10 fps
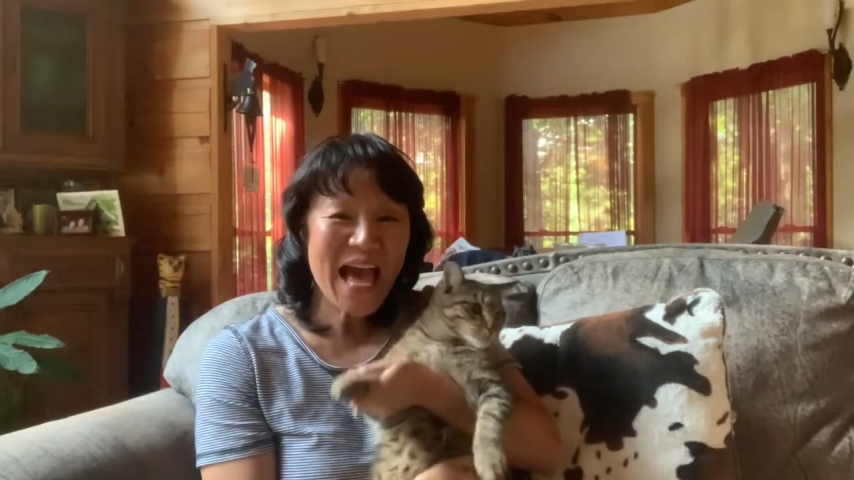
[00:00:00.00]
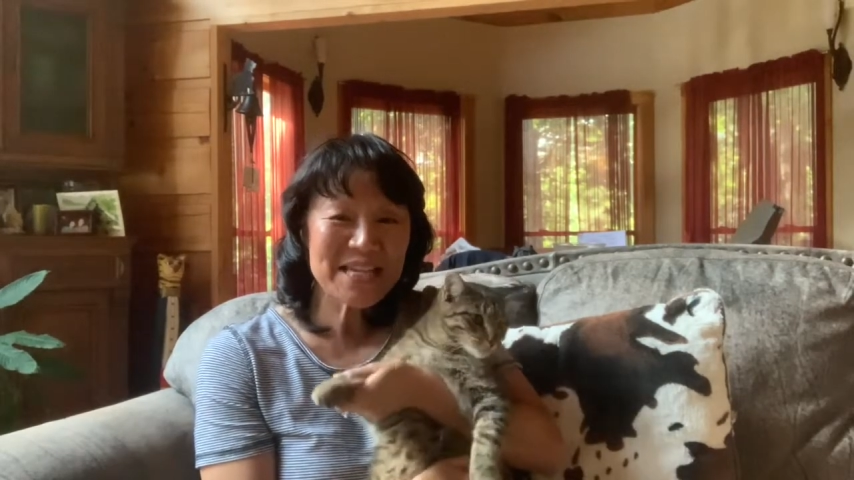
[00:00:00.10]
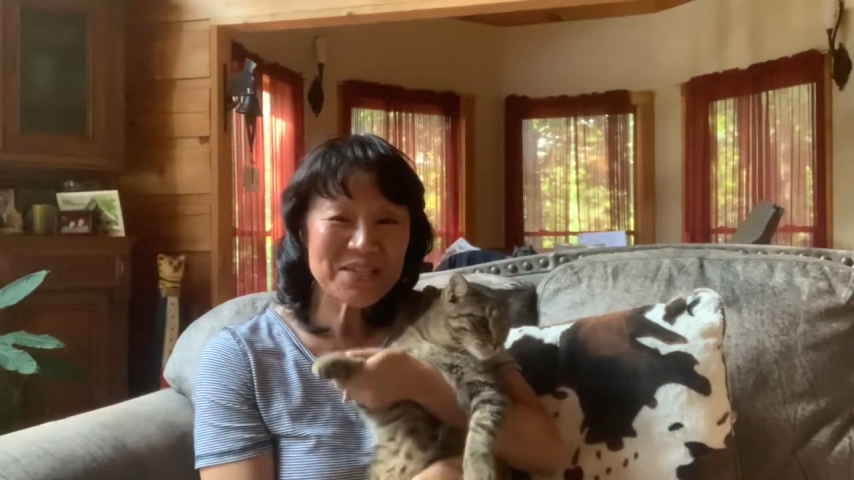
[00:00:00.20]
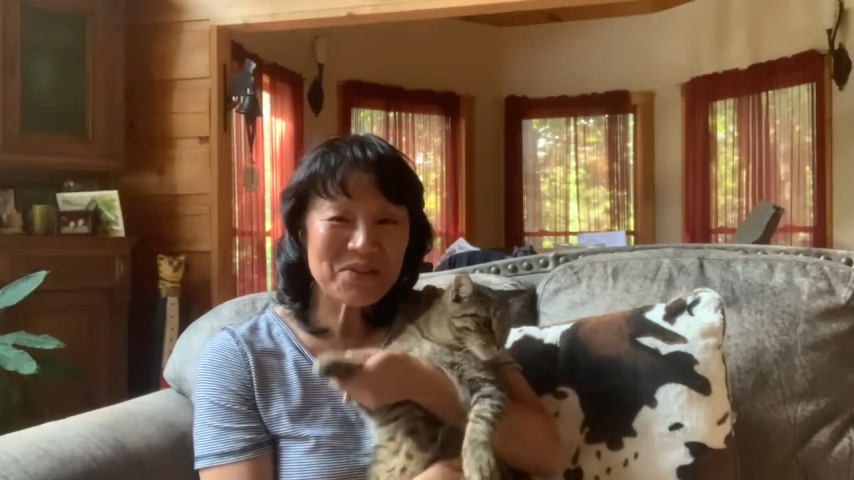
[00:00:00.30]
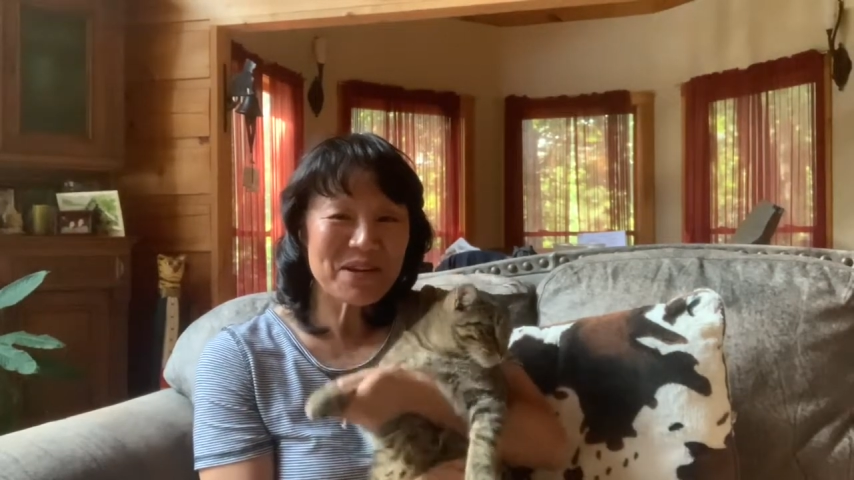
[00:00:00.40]

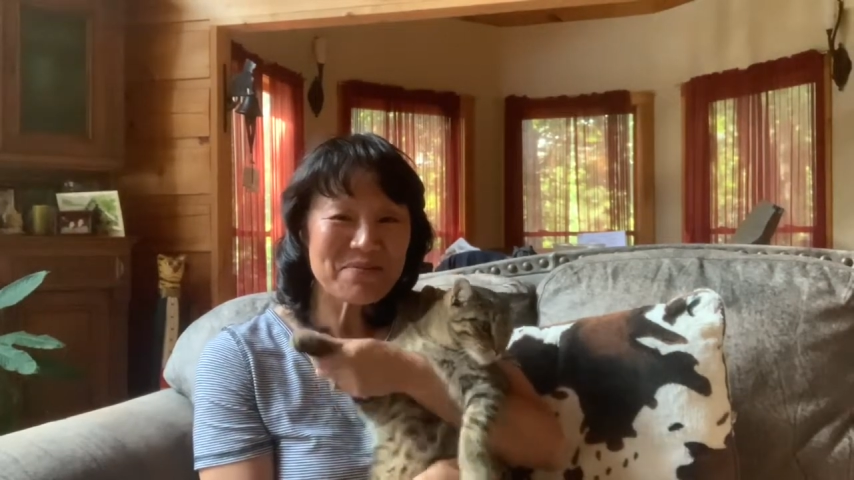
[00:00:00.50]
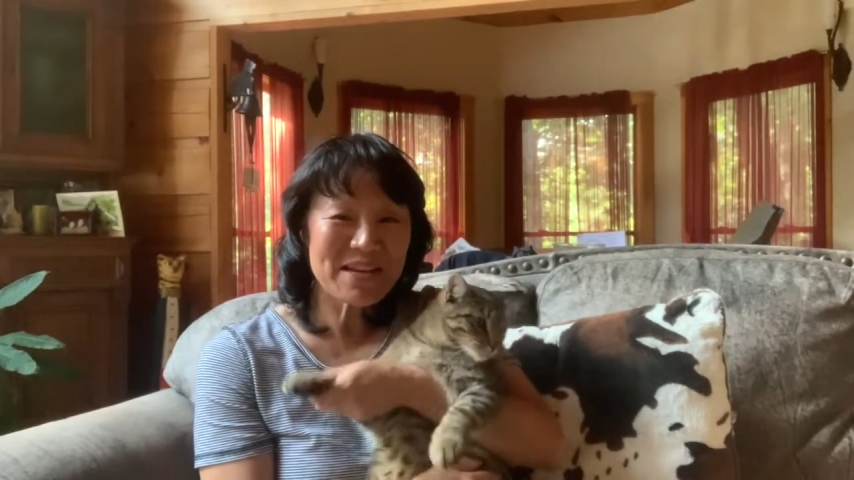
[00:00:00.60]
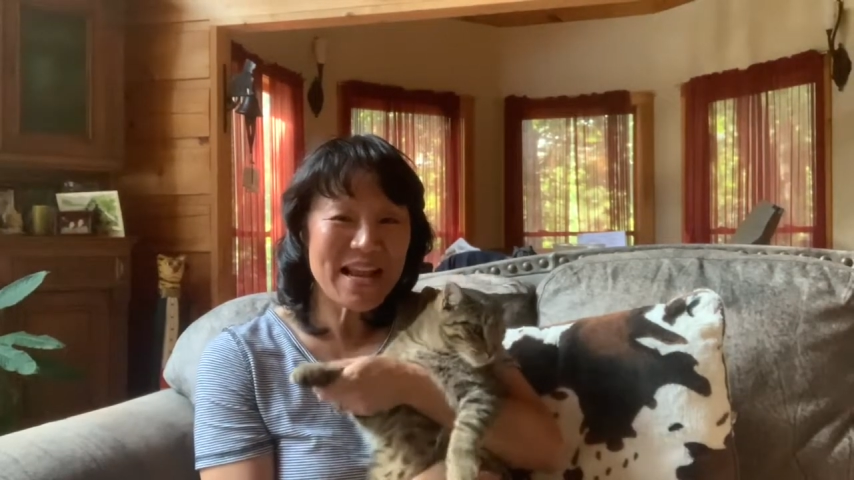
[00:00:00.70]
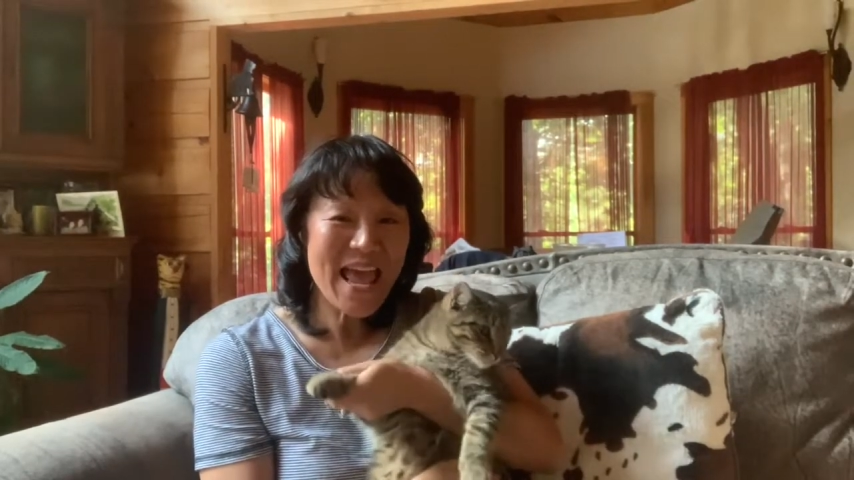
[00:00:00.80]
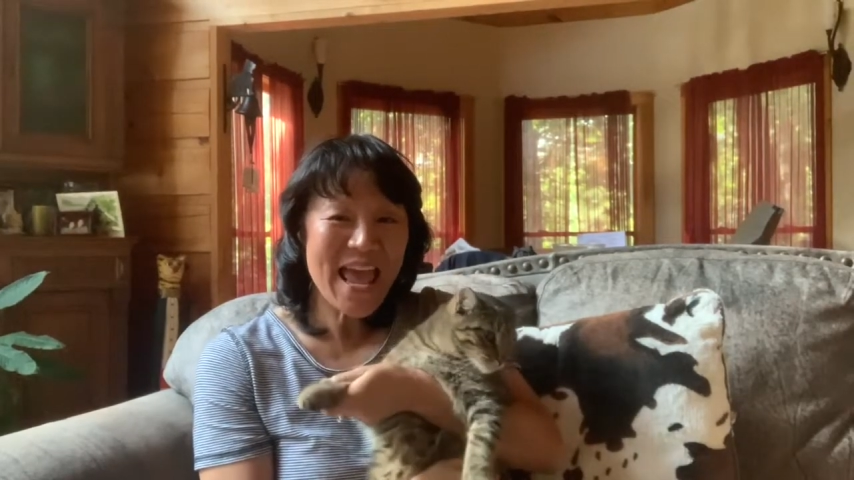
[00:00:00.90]
ice cream
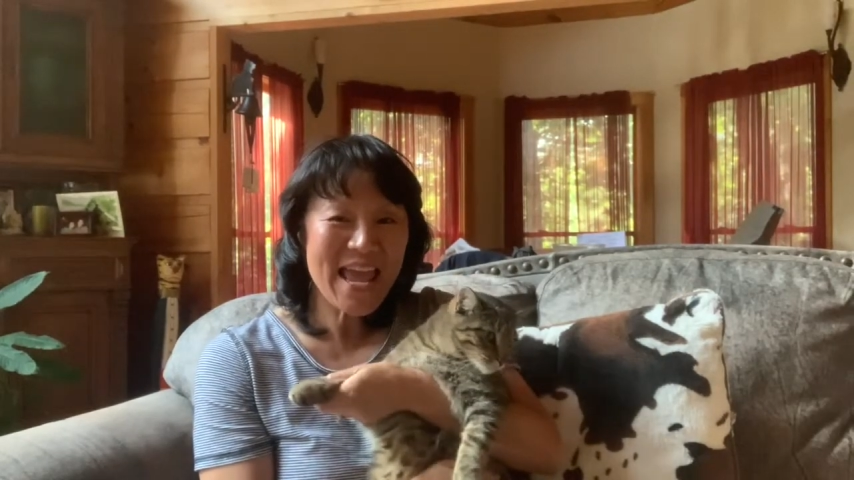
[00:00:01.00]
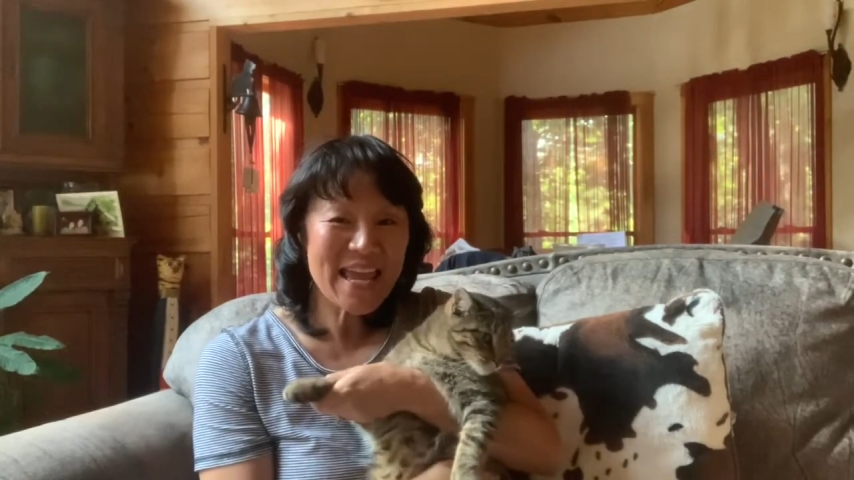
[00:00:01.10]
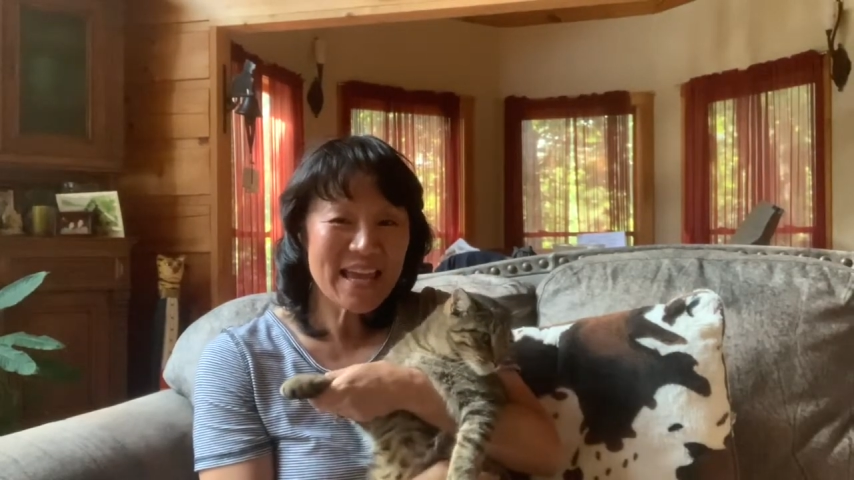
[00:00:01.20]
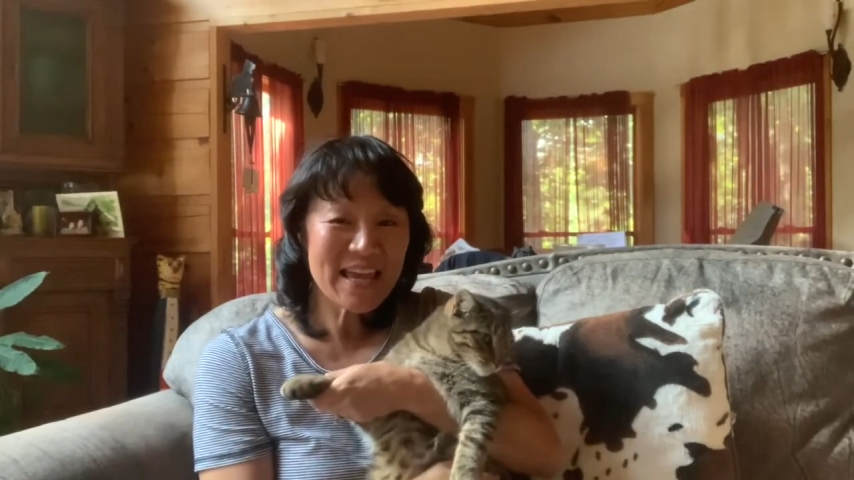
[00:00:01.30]
today.